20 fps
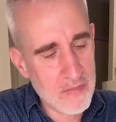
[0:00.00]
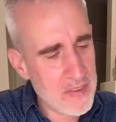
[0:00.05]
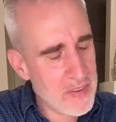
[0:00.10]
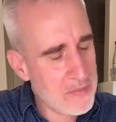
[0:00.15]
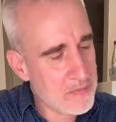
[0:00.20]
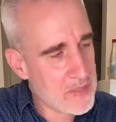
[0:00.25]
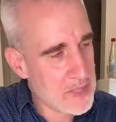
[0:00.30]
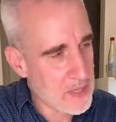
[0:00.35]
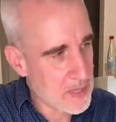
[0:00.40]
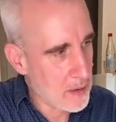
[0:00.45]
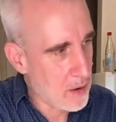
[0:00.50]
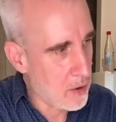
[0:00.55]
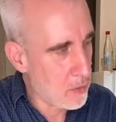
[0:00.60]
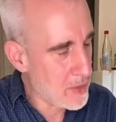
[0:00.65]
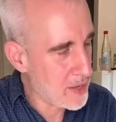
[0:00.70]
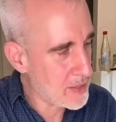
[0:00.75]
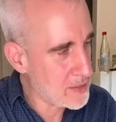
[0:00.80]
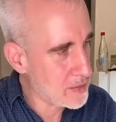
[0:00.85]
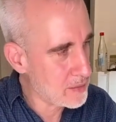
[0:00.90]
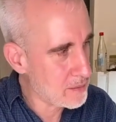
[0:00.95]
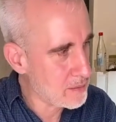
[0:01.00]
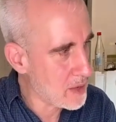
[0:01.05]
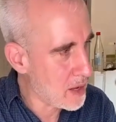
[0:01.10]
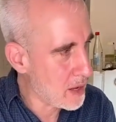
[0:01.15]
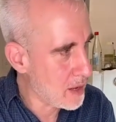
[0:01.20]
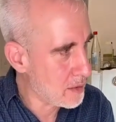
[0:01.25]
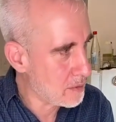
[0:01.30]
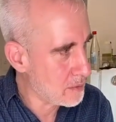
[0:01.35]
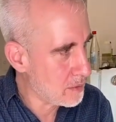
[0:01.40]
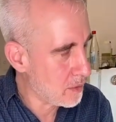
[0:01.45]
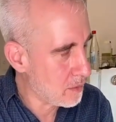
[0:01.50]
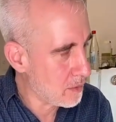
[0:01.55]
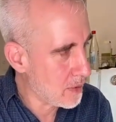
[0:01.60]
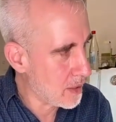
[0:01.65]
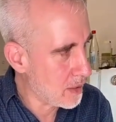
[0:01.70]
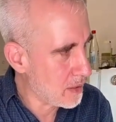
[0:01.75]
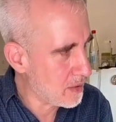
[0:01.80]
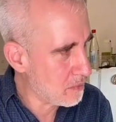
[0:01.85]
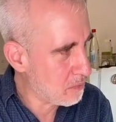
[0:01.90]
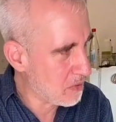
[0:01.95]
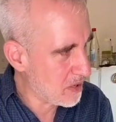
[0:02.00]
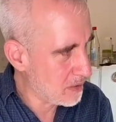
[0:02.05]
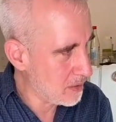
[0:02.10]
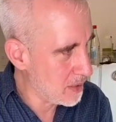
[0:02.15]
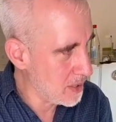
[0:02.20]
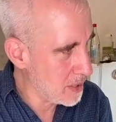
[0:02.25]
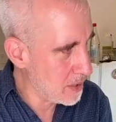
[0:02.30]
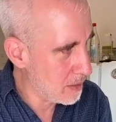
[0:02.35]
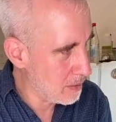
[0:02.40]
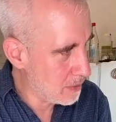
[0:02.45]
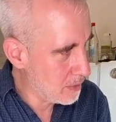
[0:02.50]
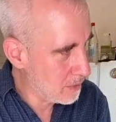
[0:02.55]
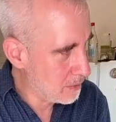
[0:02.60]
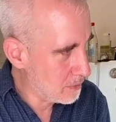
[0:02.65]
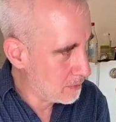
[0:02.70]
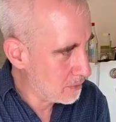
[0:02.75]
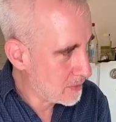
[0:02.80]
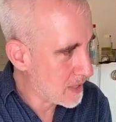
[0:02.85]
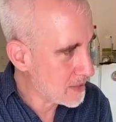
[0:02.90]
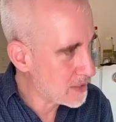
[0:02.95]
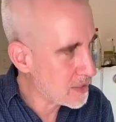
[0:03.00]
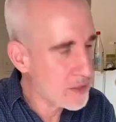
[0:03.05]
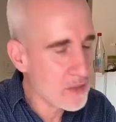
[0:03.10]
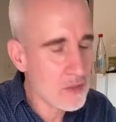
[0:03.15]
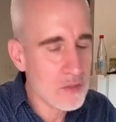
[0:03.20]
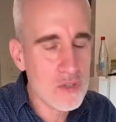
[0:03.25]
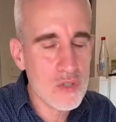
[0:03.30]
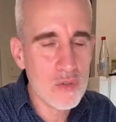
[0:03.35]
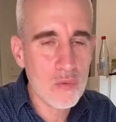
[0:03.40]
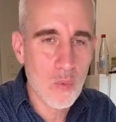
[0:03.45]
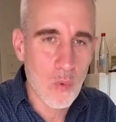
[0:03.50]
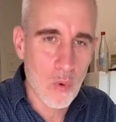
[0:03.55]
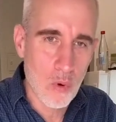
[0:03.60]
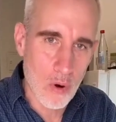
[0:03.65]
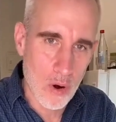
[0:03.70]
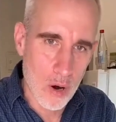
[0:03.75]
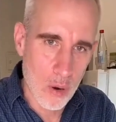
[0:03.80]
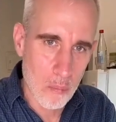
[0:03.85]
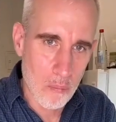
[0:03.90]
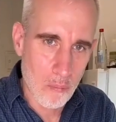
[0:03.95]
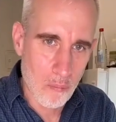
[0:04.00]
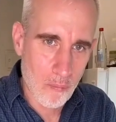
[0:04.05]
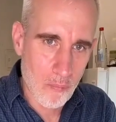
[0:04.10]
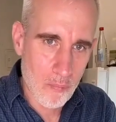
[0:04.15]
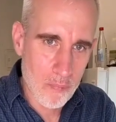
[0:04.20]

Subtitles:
50? Oh, that's not, okay. Really? That's a little too warm.